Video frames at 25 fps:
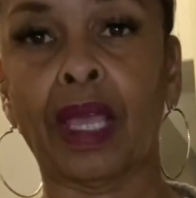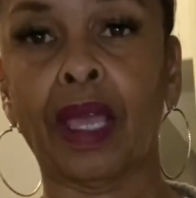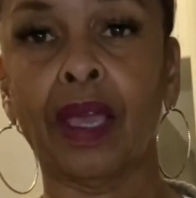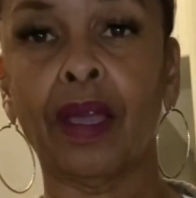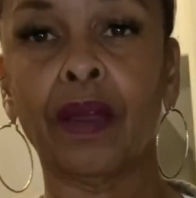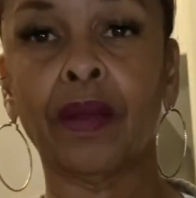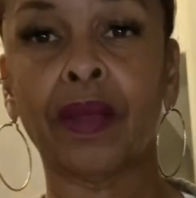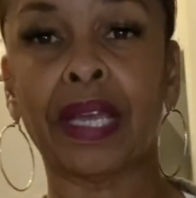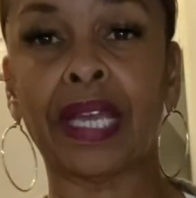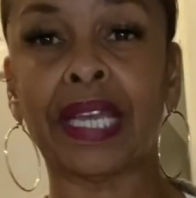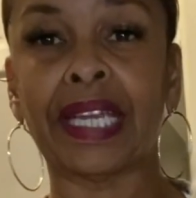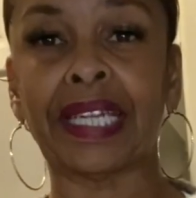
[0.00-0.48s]

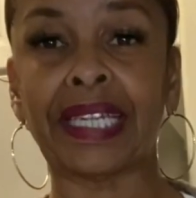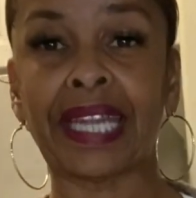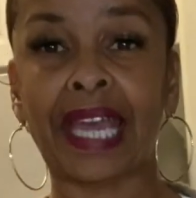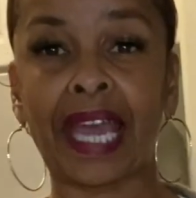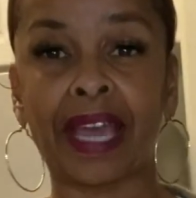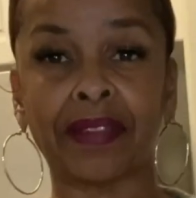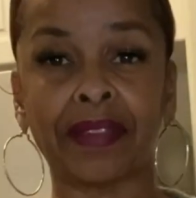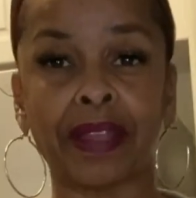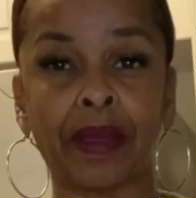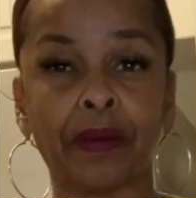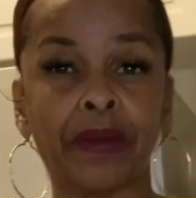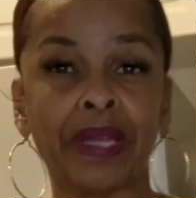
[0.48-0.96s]
Okay, now
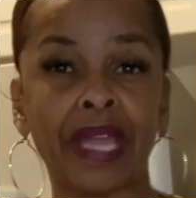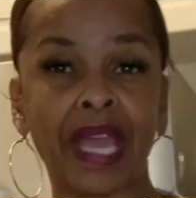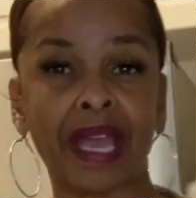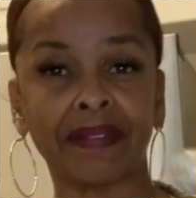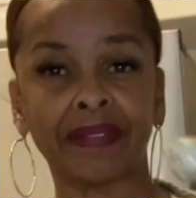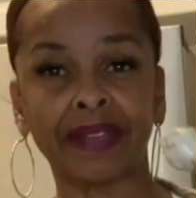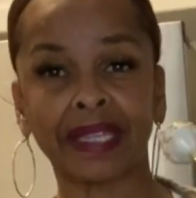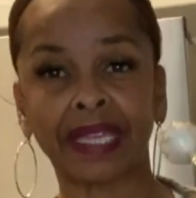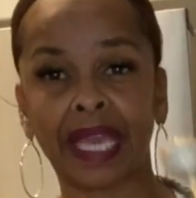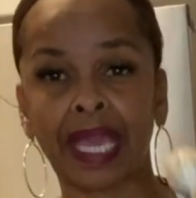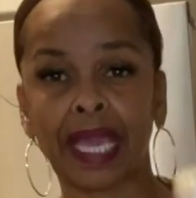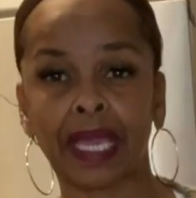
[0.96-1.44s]
that we have
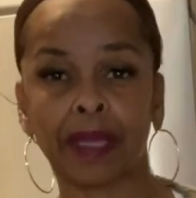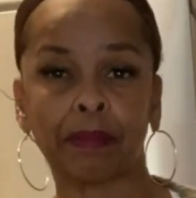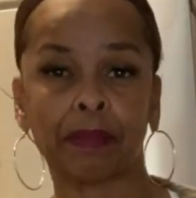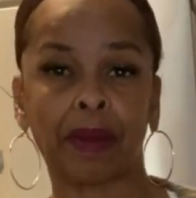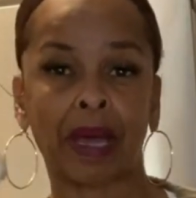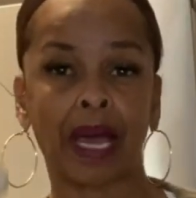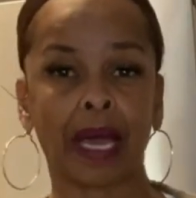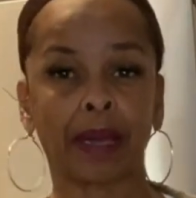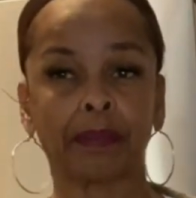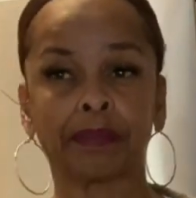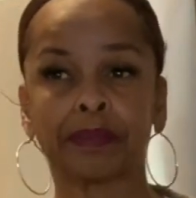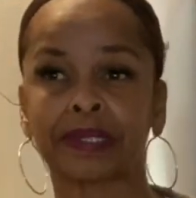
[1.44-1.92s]
the cake
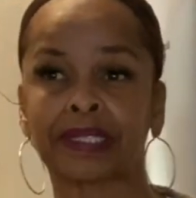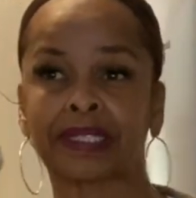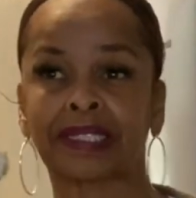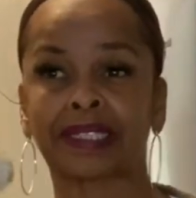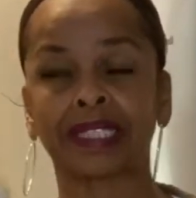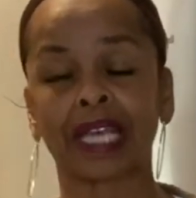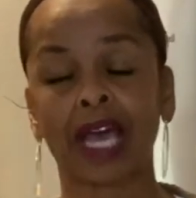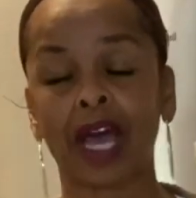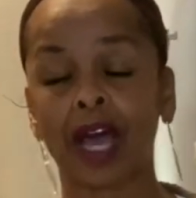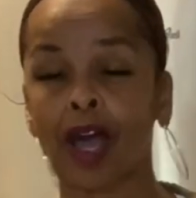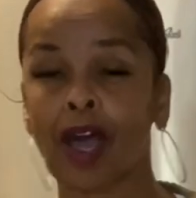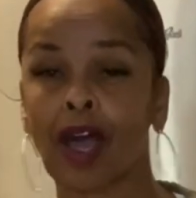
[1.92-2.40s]
pops
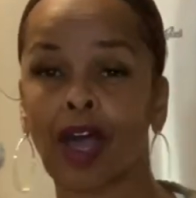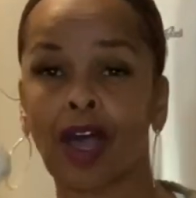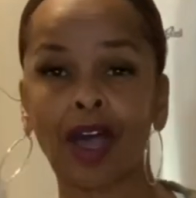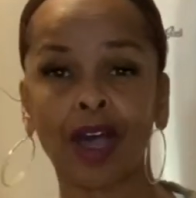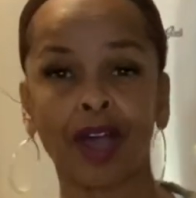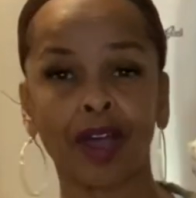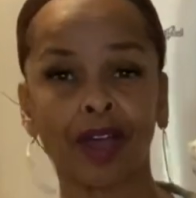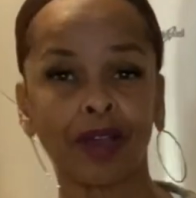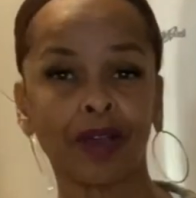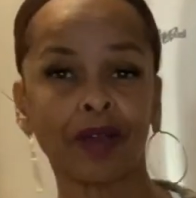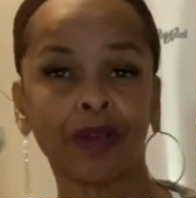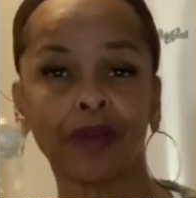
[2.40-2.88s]

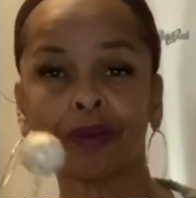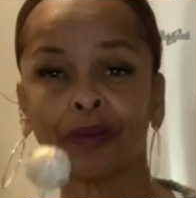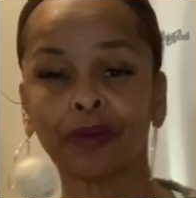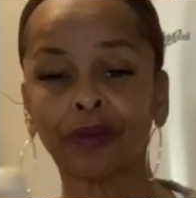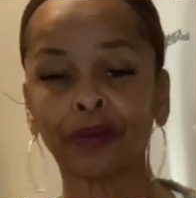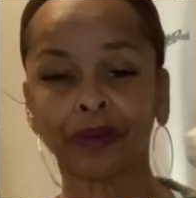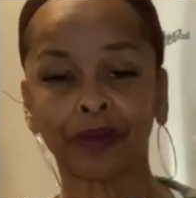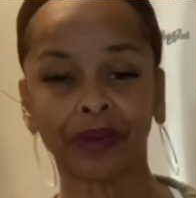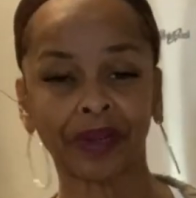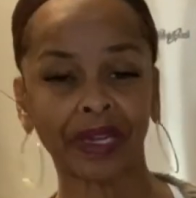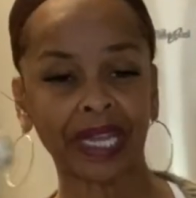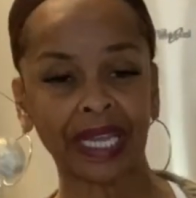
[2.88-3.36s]
all
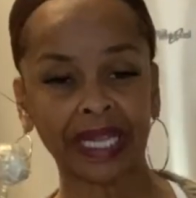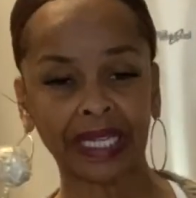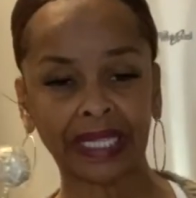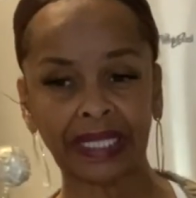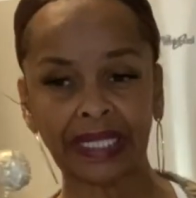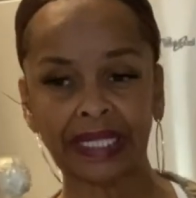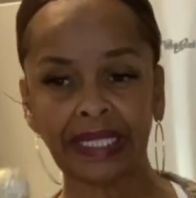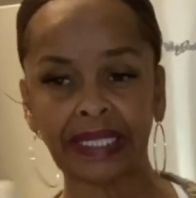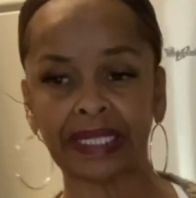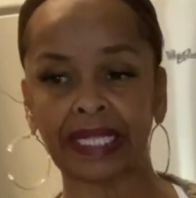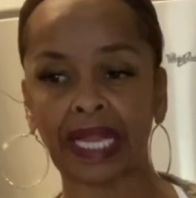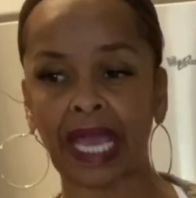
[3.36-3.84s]

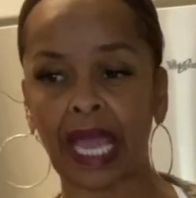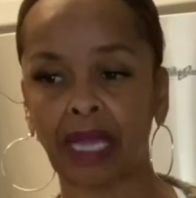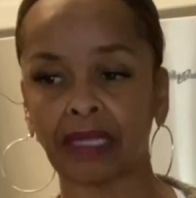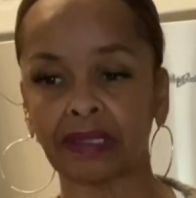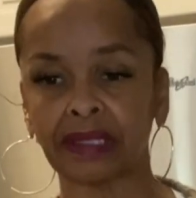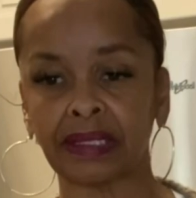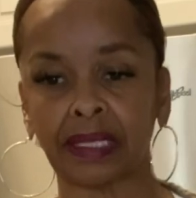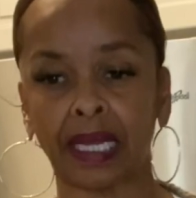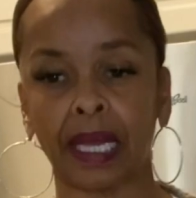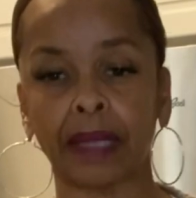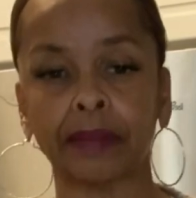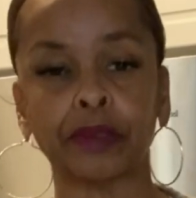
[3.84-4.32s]
ready, now it's
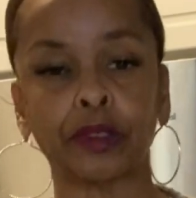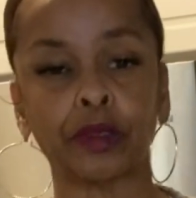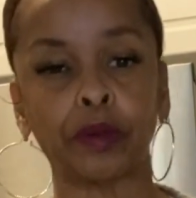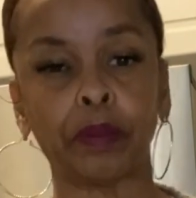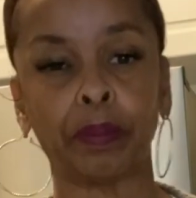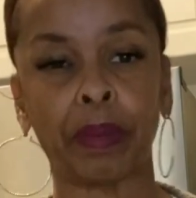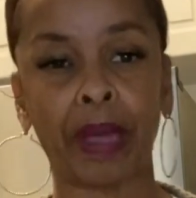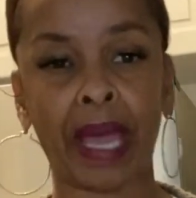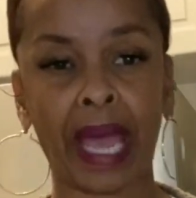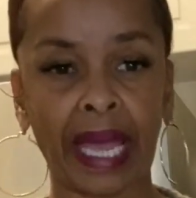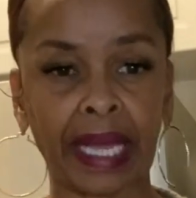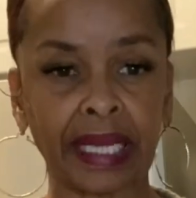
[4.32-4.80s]
time to
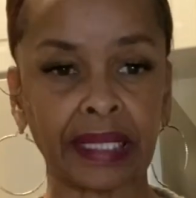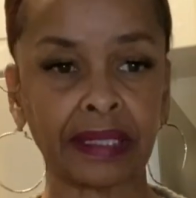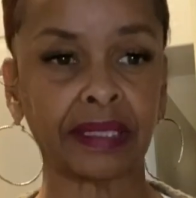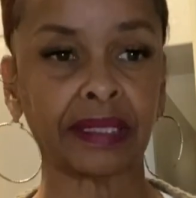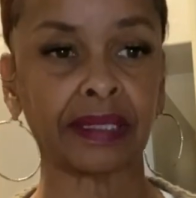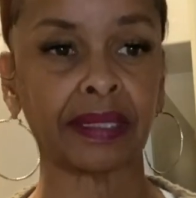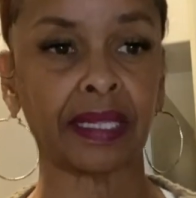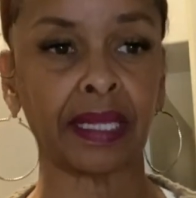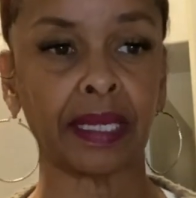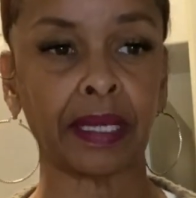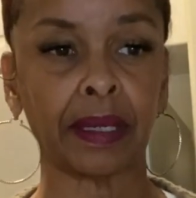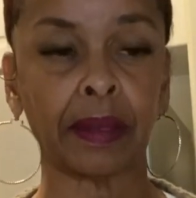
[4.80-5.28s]
package
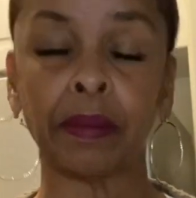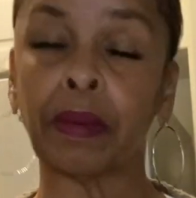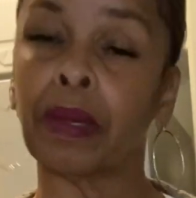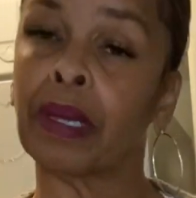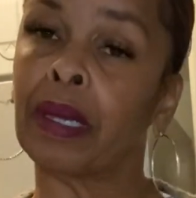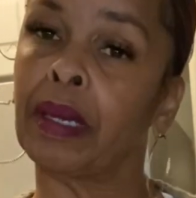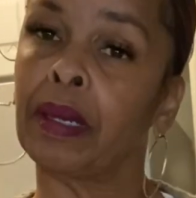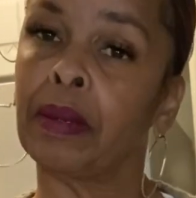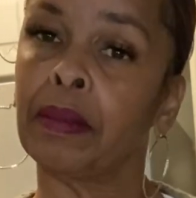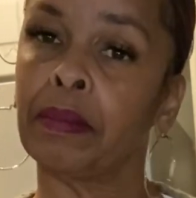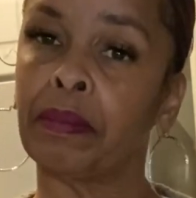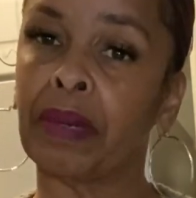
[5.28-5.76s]
them,
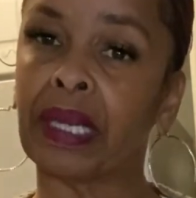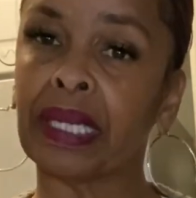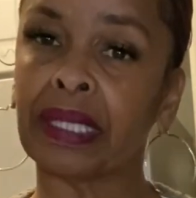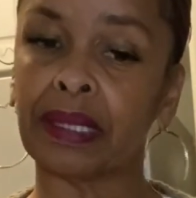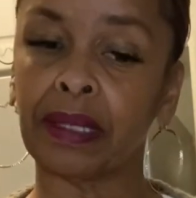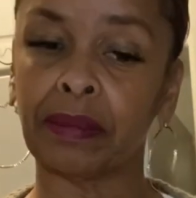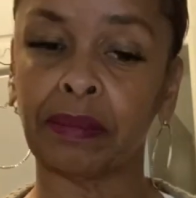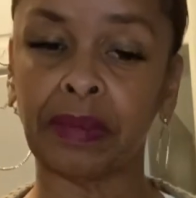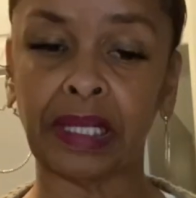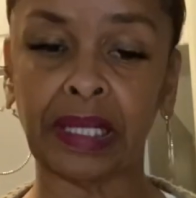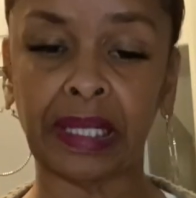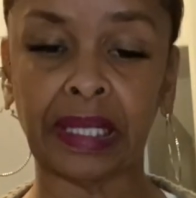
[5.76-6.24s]
make
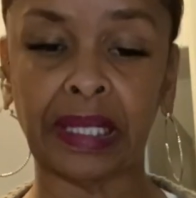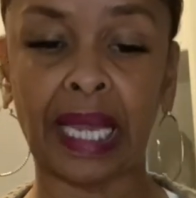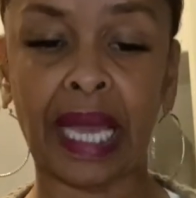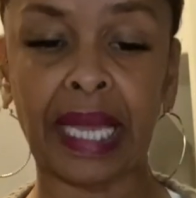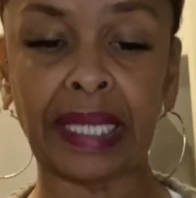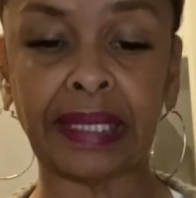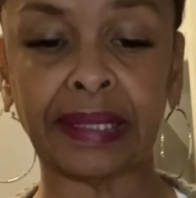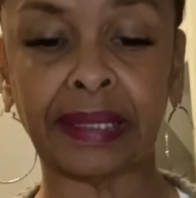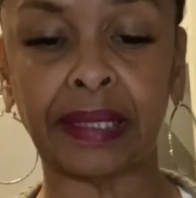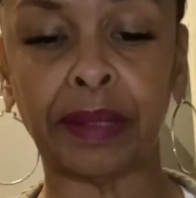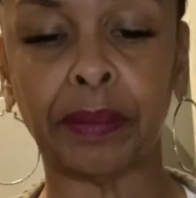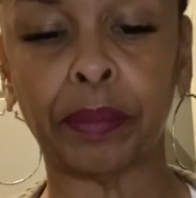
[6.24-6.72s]
them look
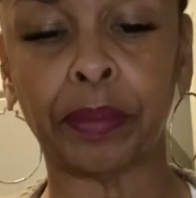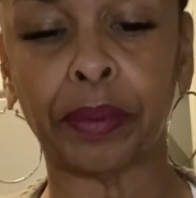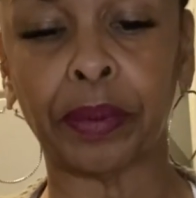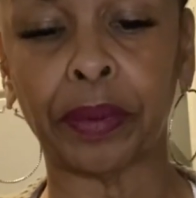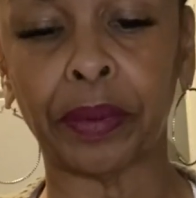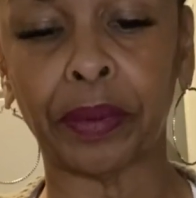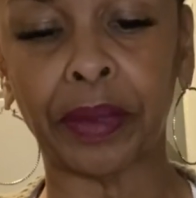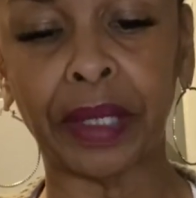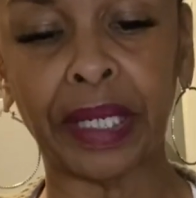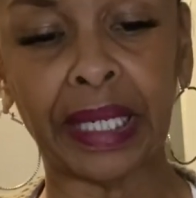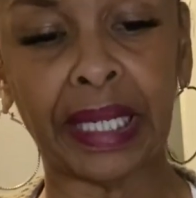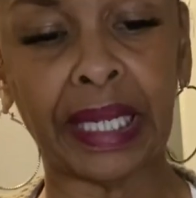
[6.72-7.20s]
nice and
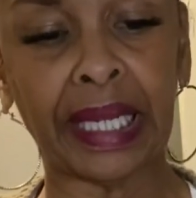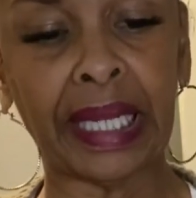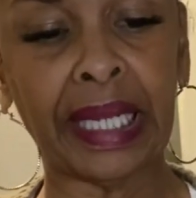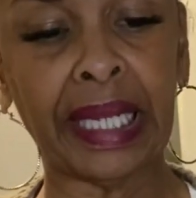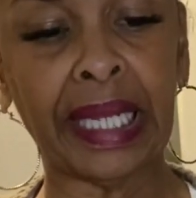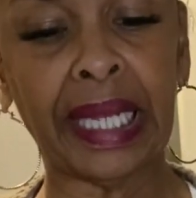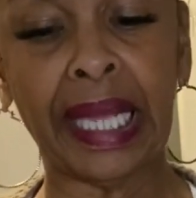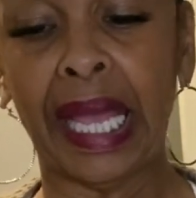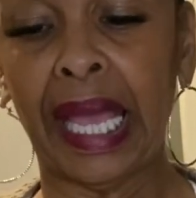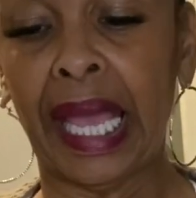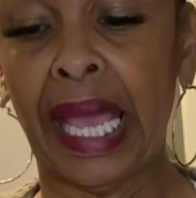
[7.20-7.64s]
pretty.